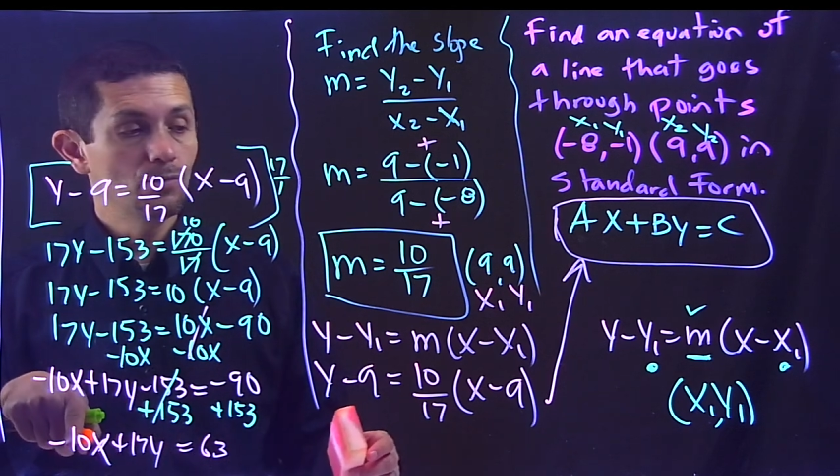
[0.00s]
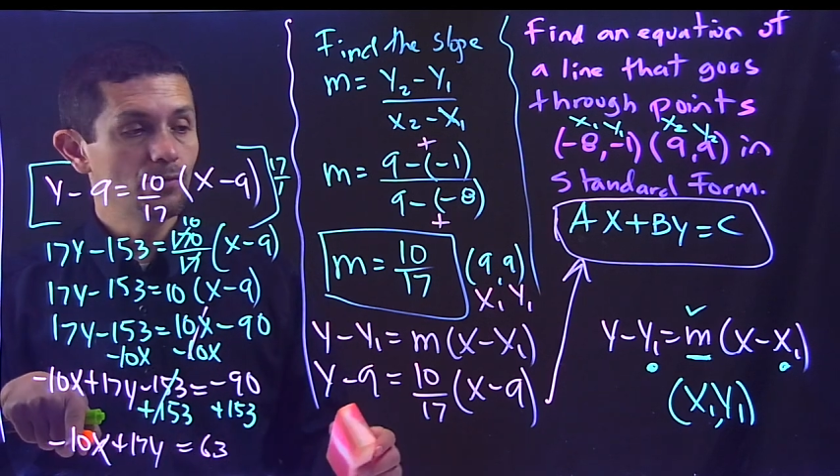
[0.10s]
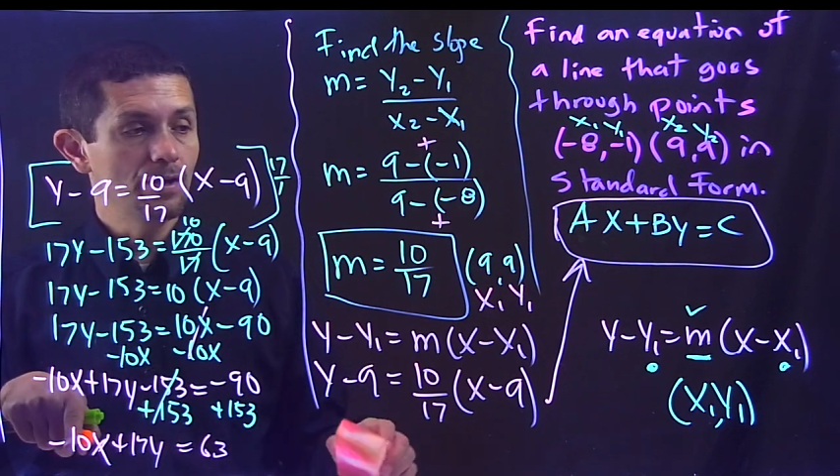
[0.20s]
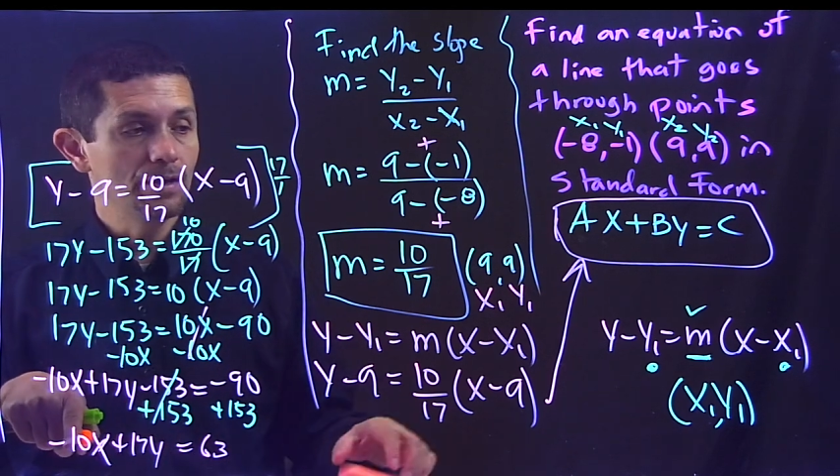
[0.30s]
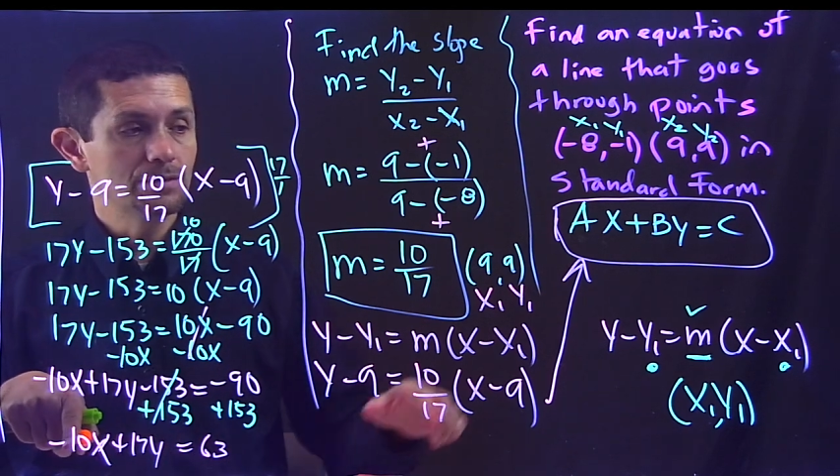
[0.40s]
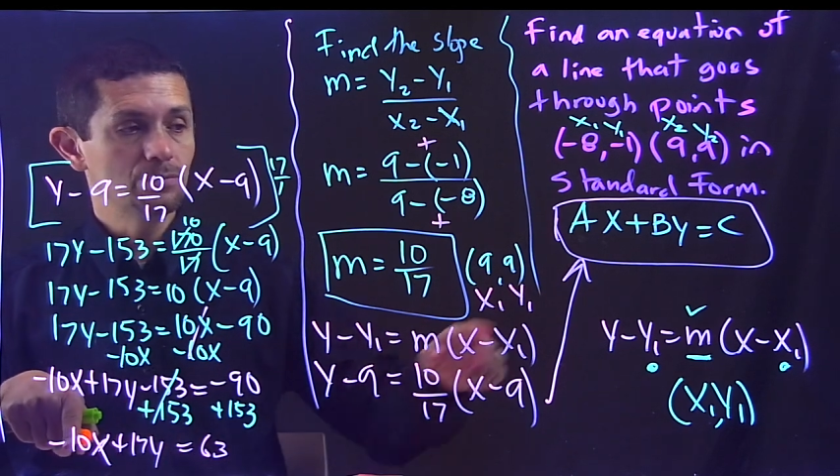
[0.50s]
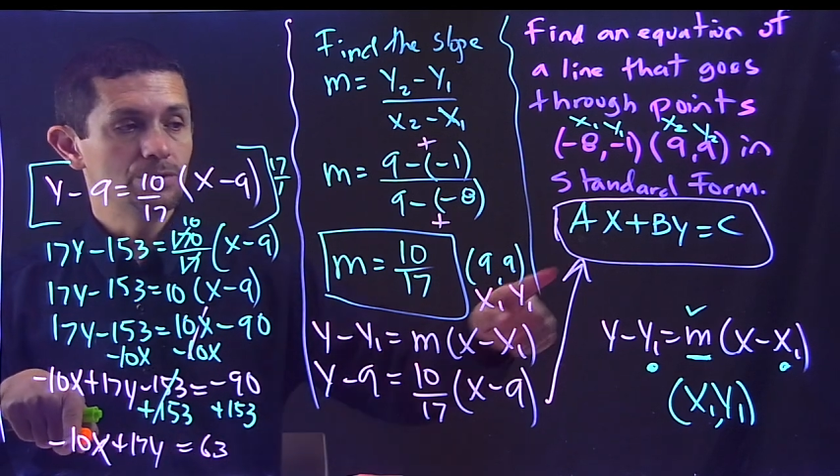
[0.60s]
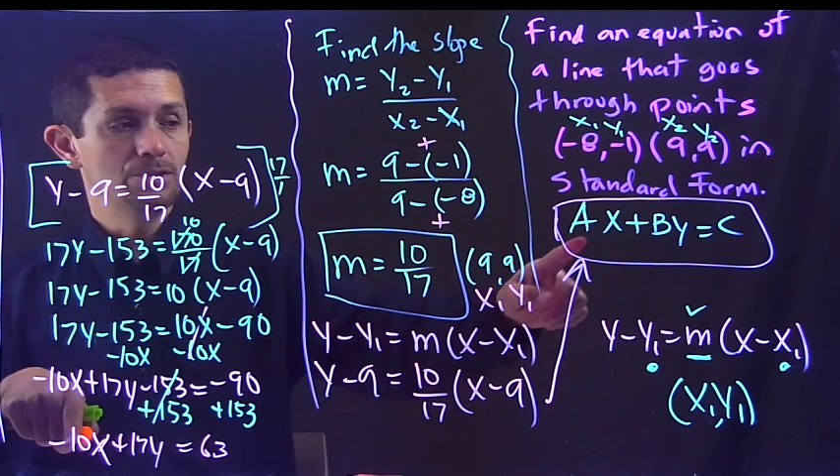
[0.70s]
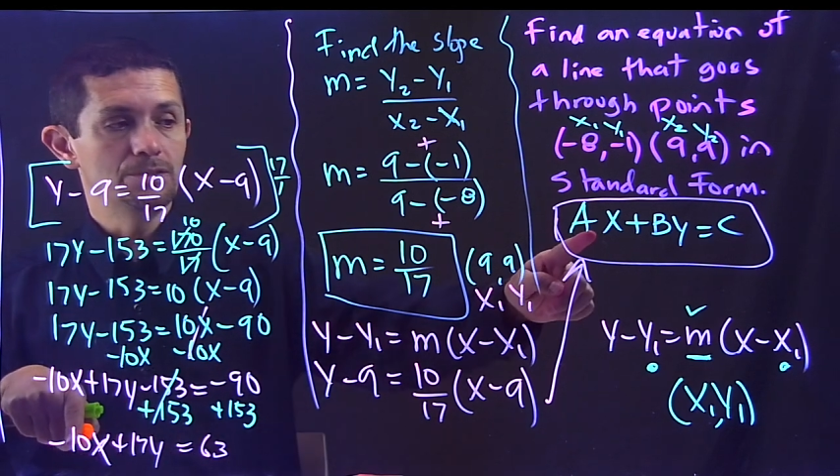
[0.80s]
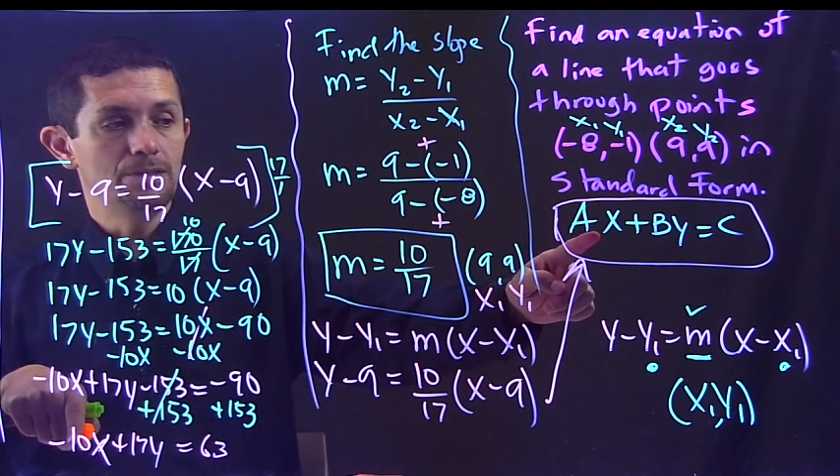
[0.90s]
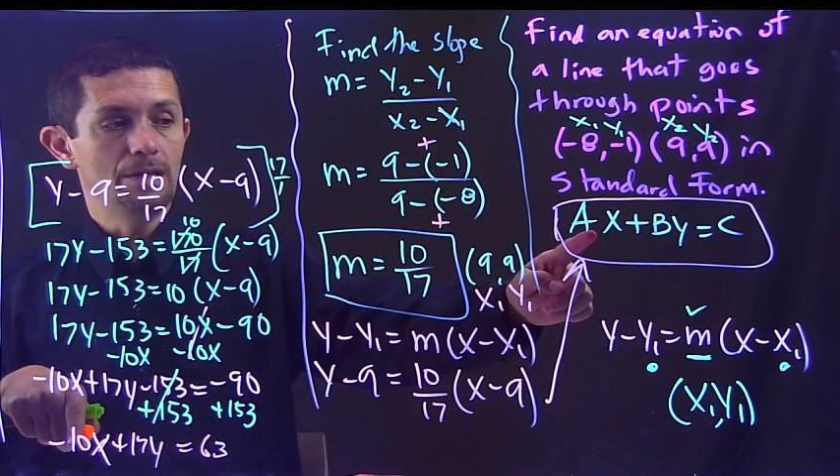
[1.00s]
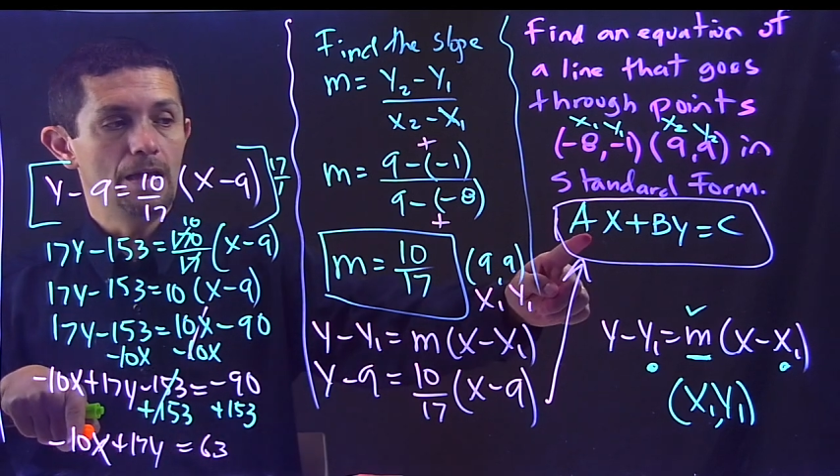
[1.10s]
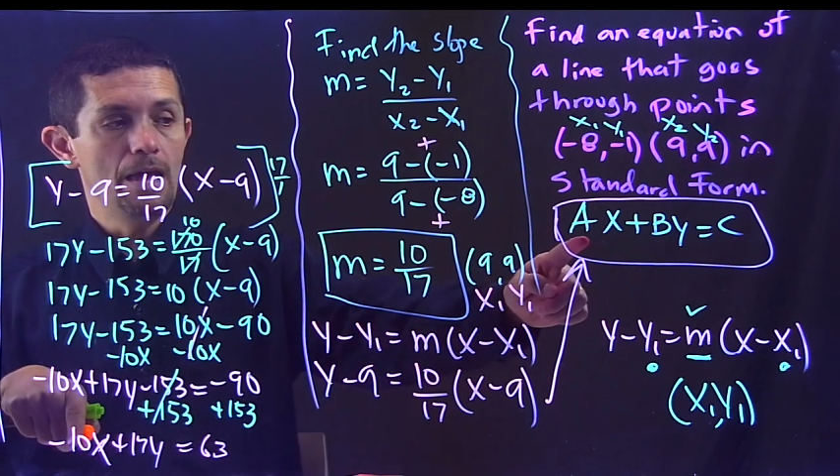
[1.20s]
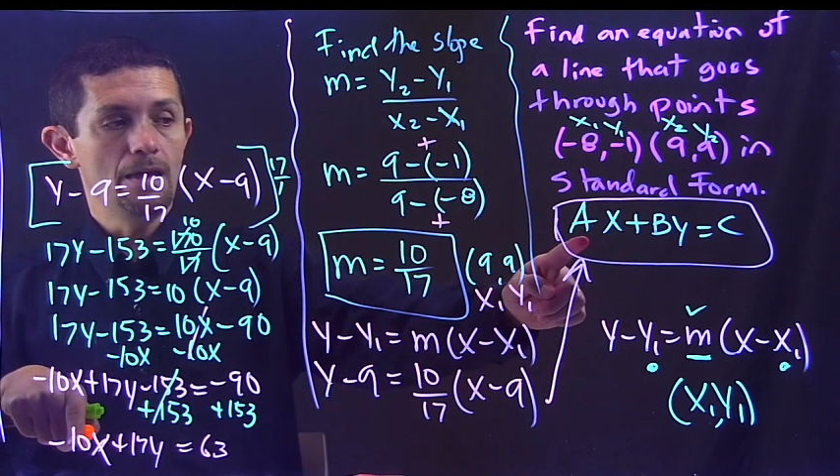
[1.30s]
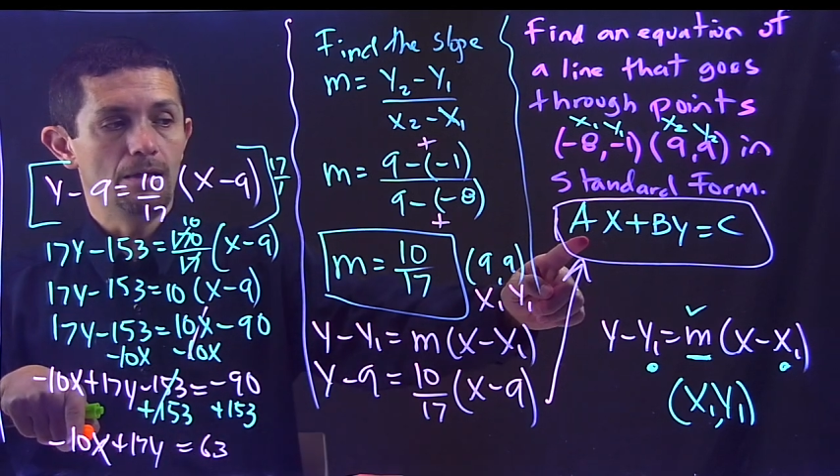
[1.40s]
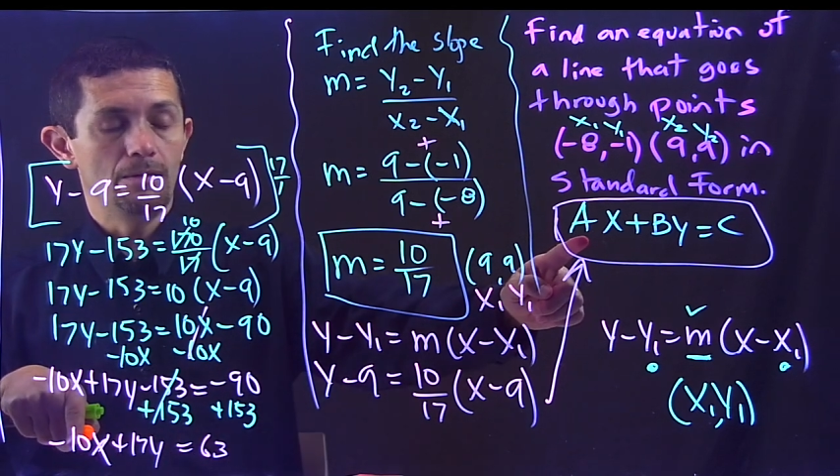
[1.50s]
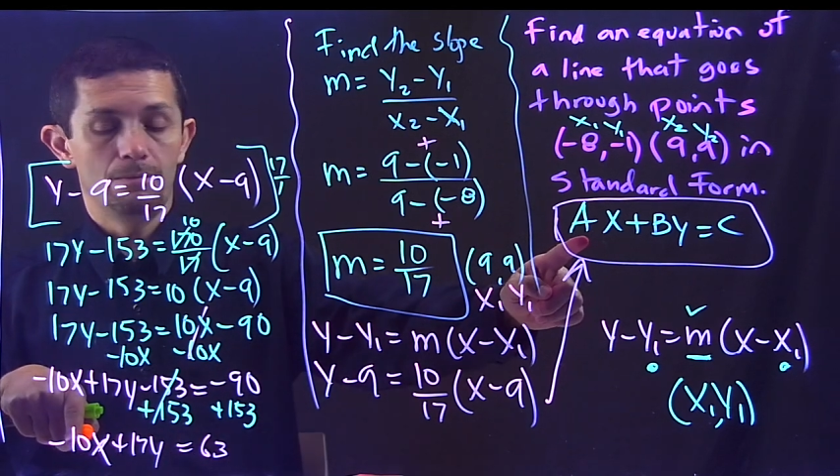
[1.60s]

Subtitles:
of x, which is the a,